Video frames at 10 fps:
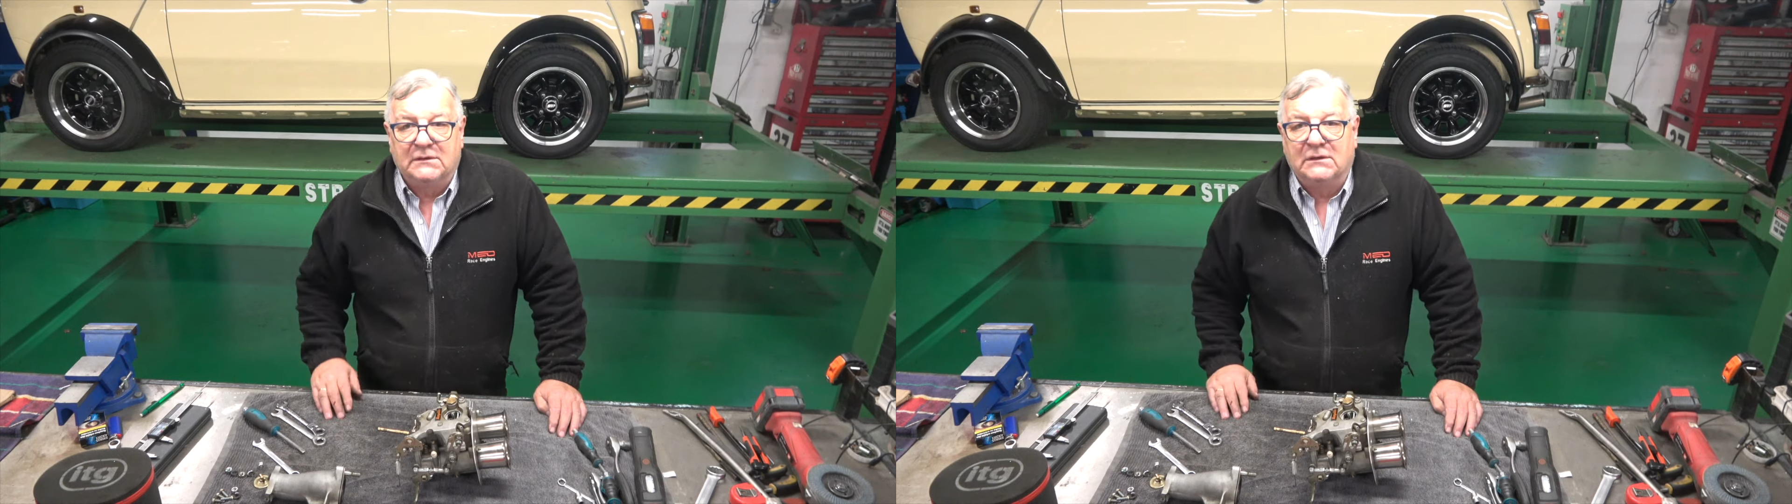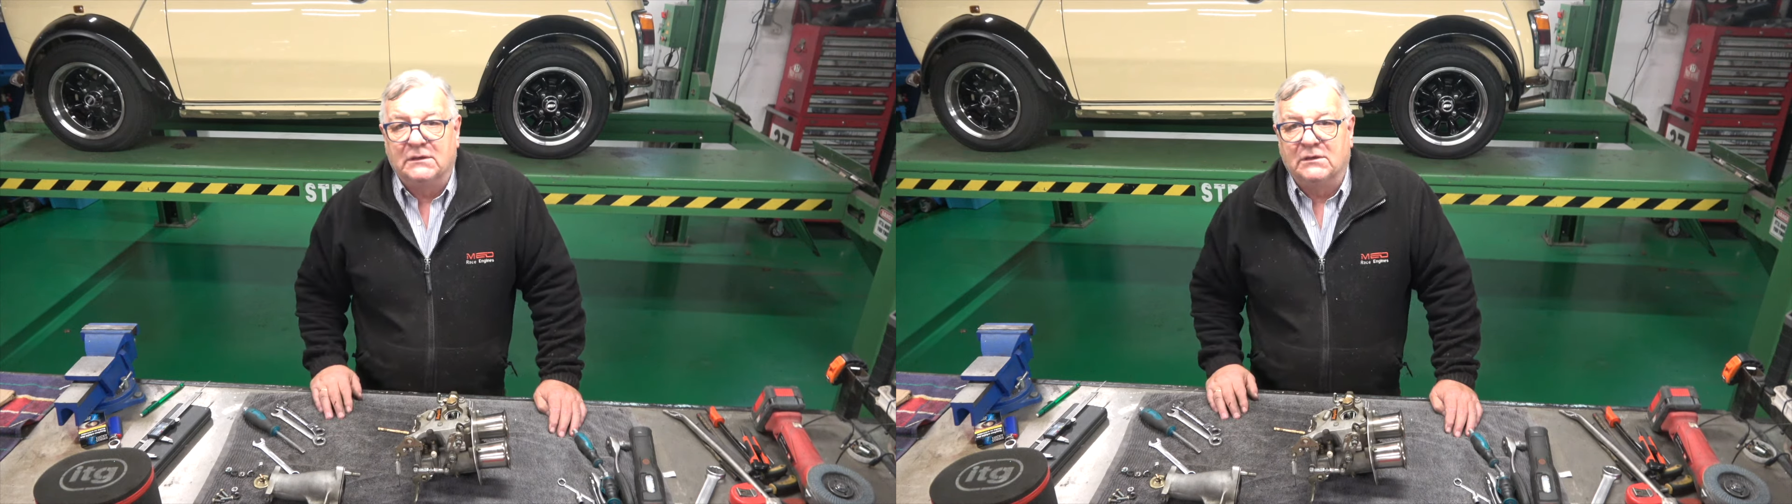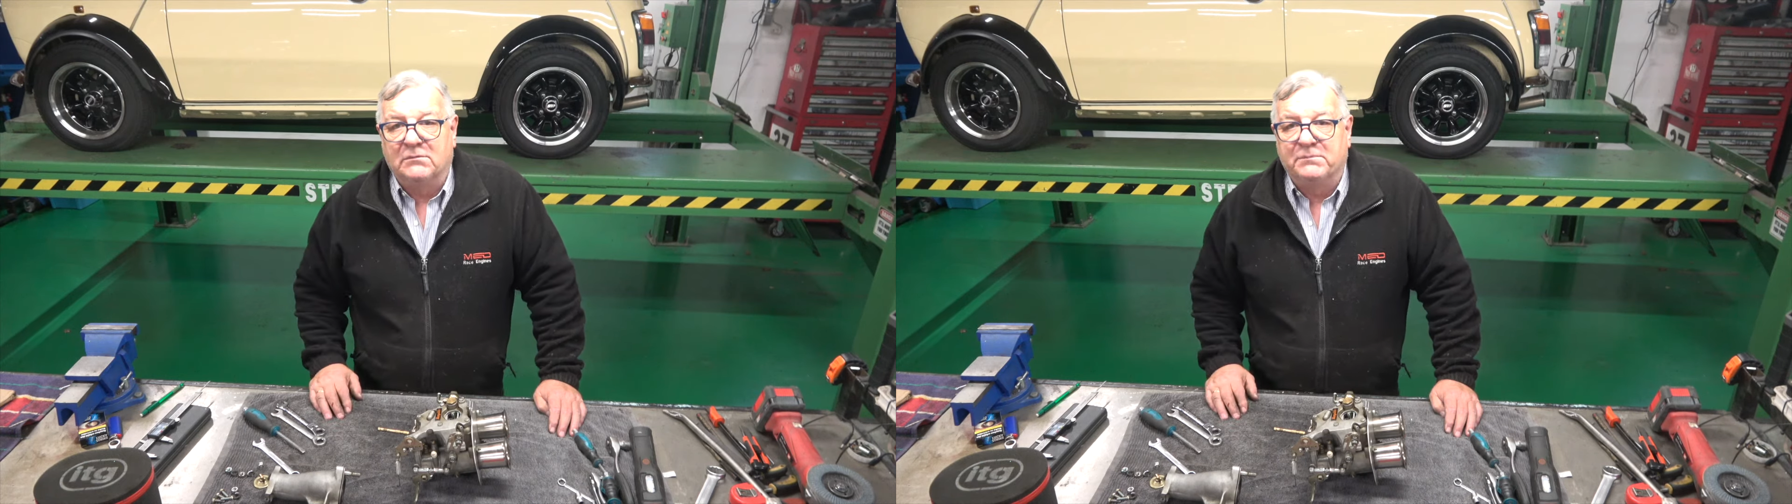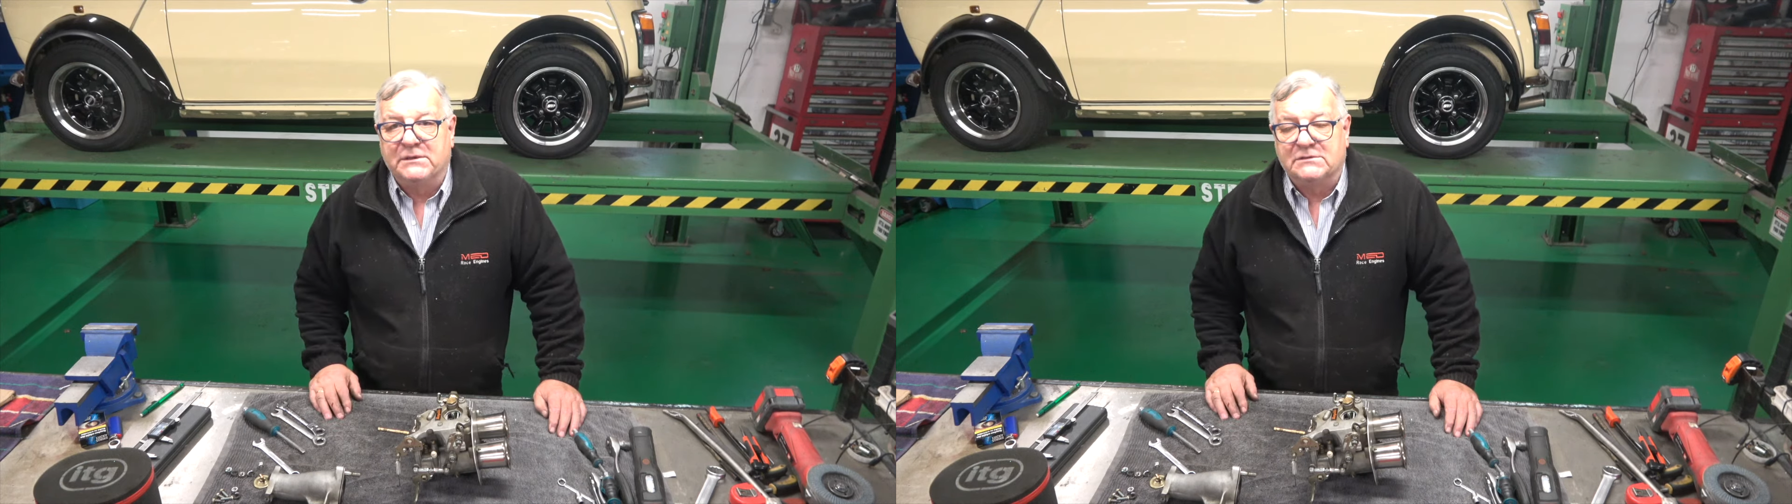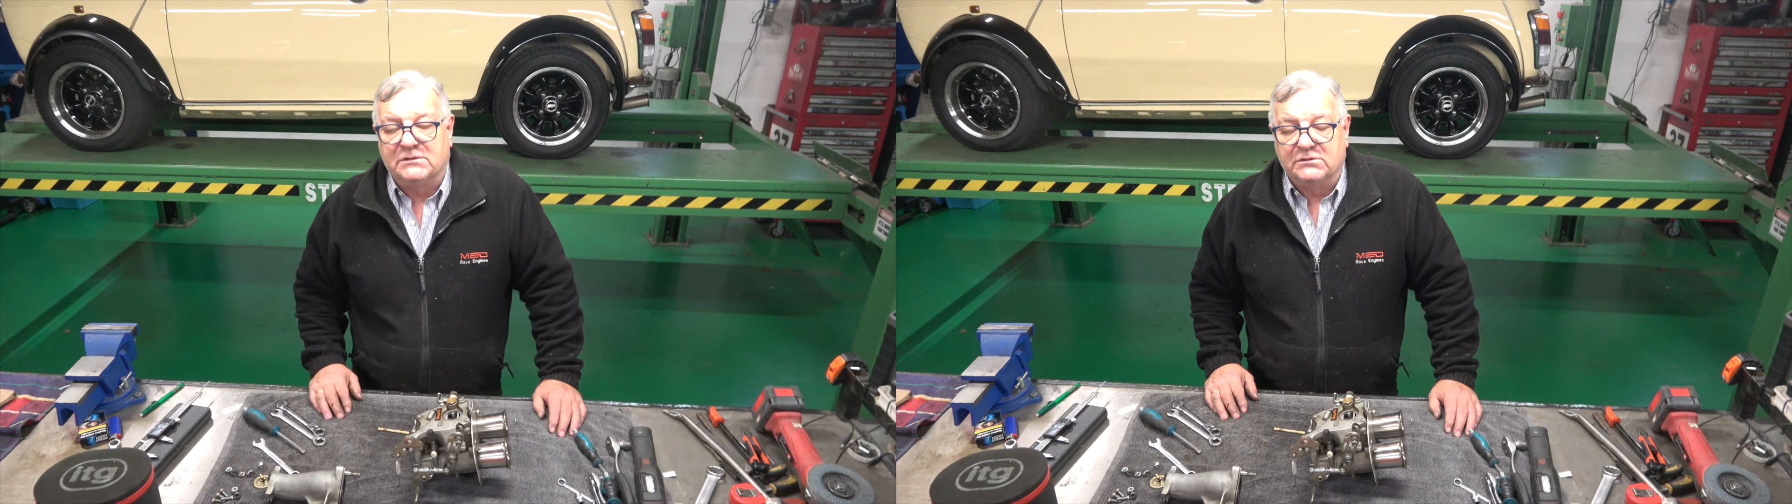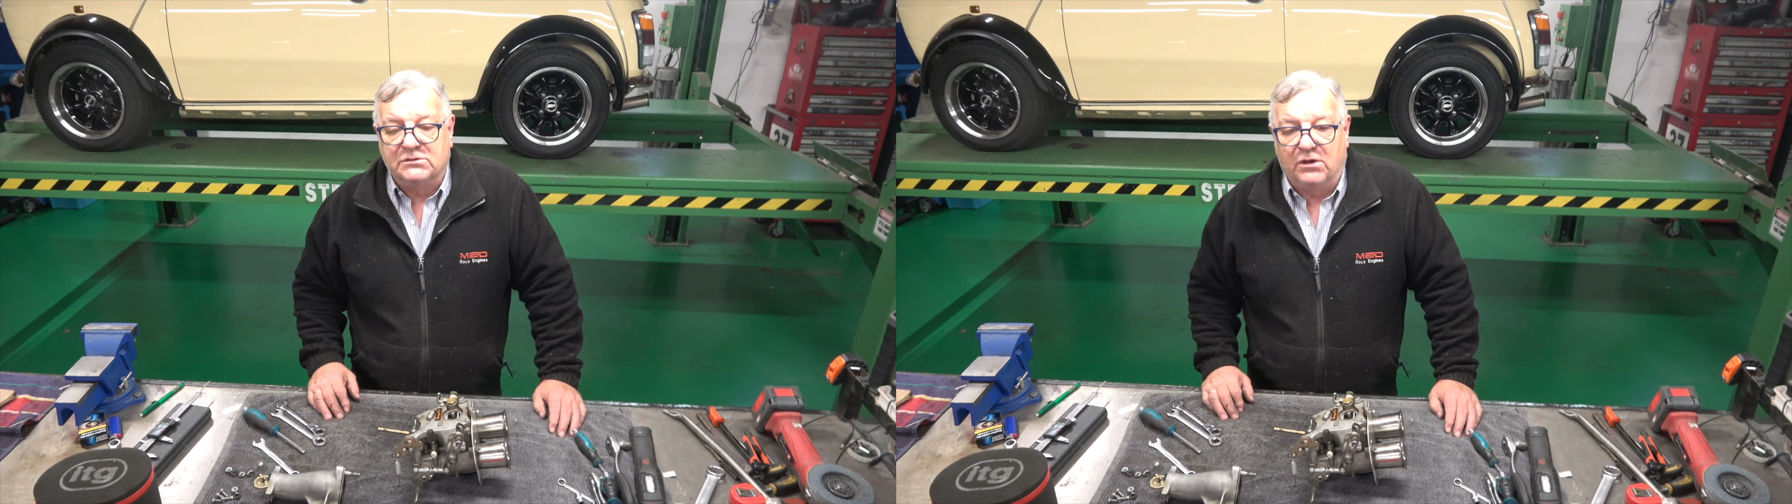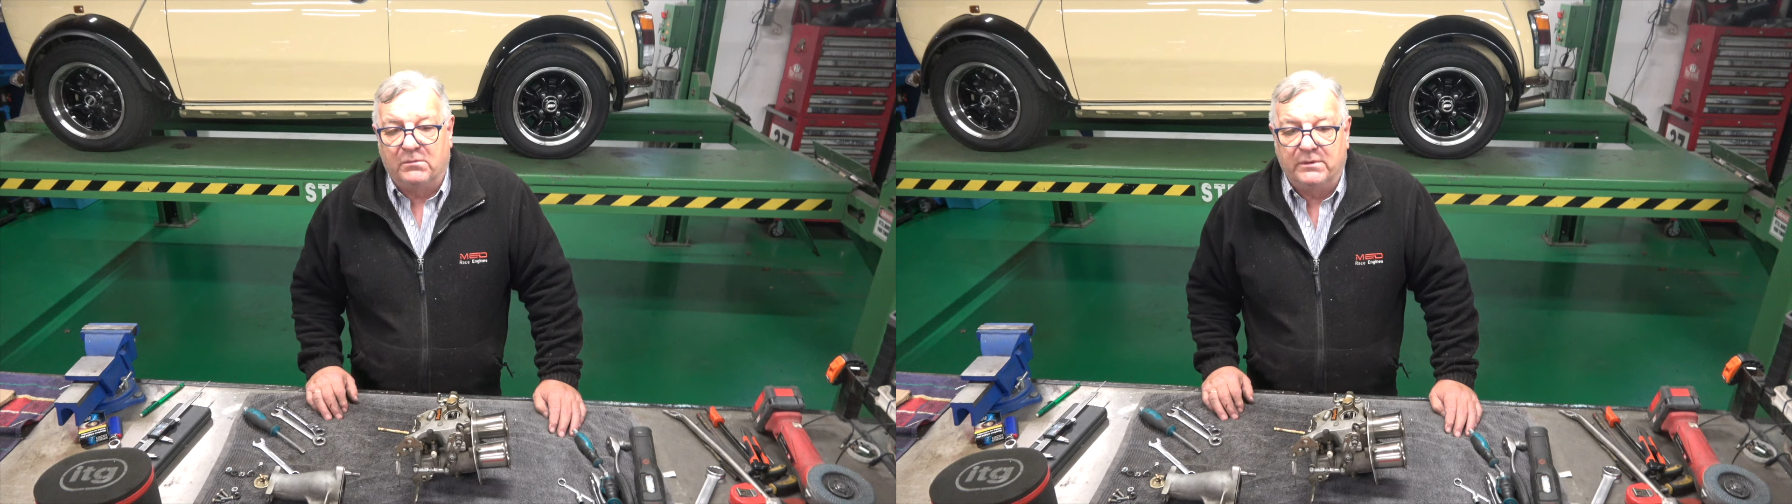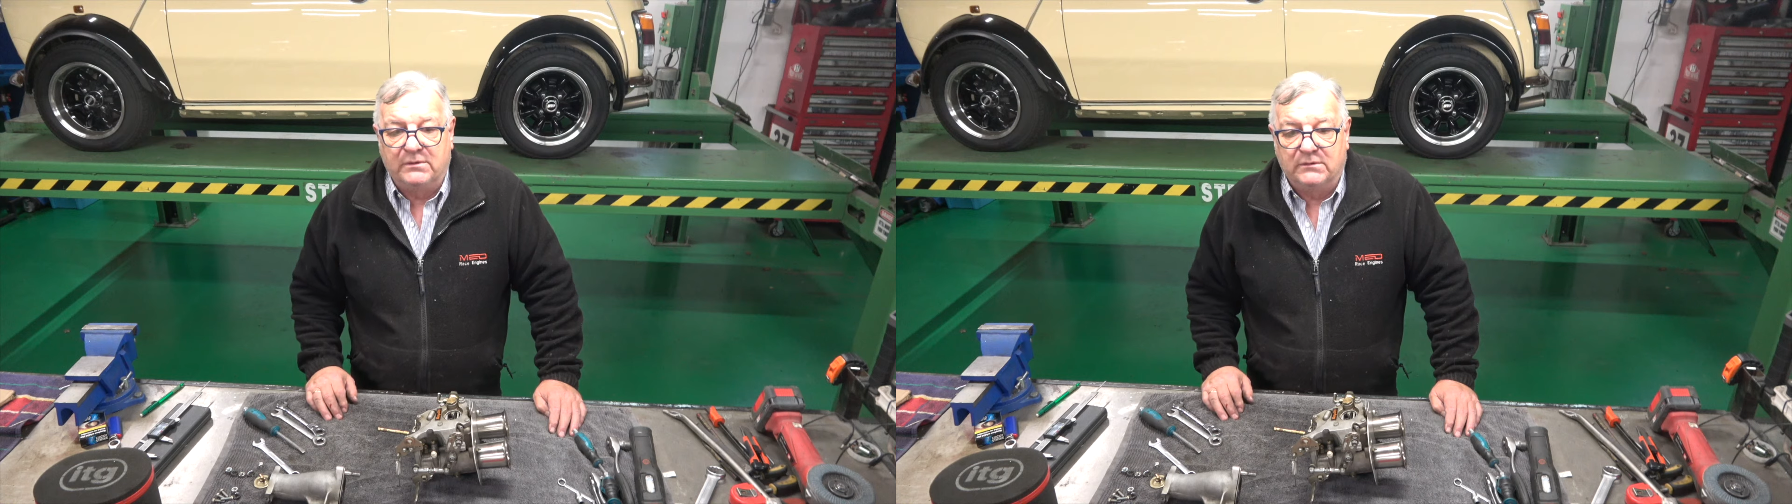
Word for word: uh, piston top